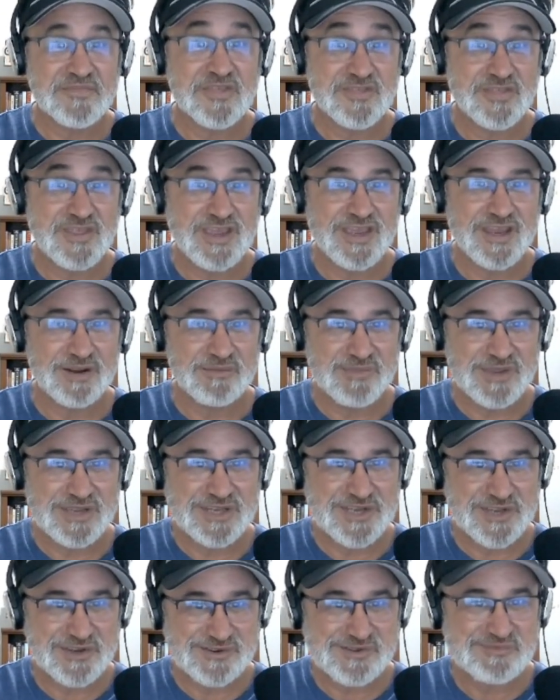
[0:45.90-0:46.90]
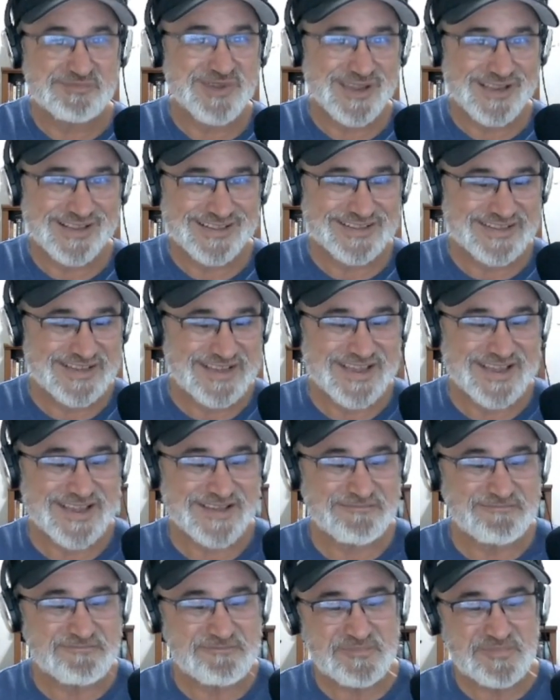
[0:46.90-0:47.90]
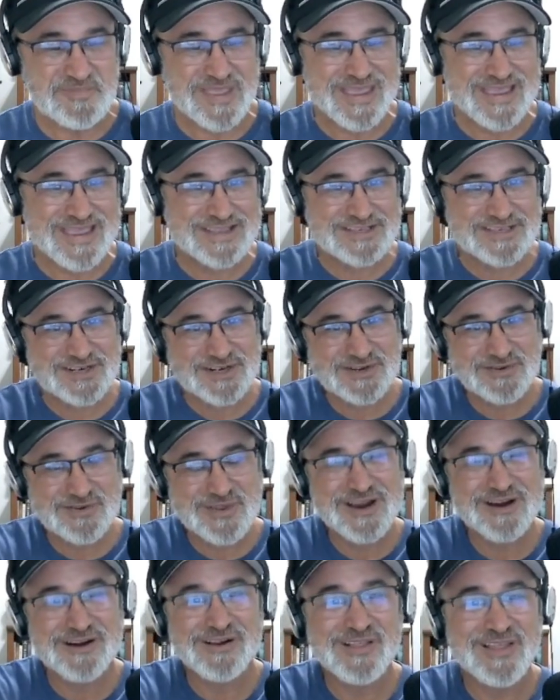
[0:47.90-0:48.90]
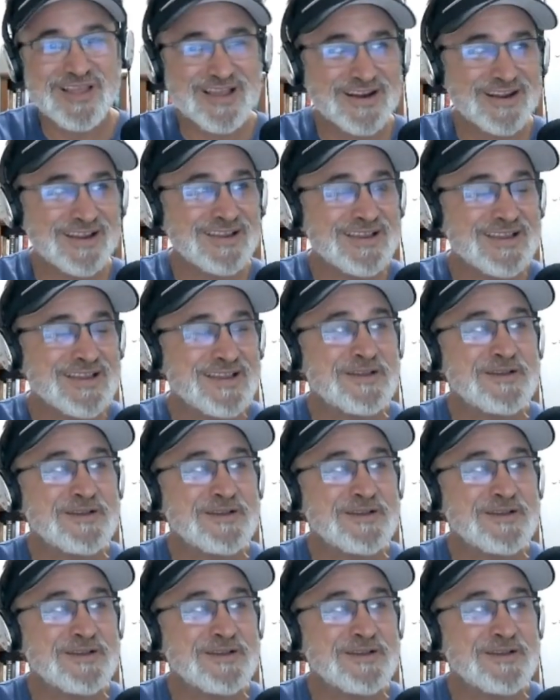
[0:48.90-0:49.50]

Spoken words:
the enemy, so to speak, and get to know Carolina.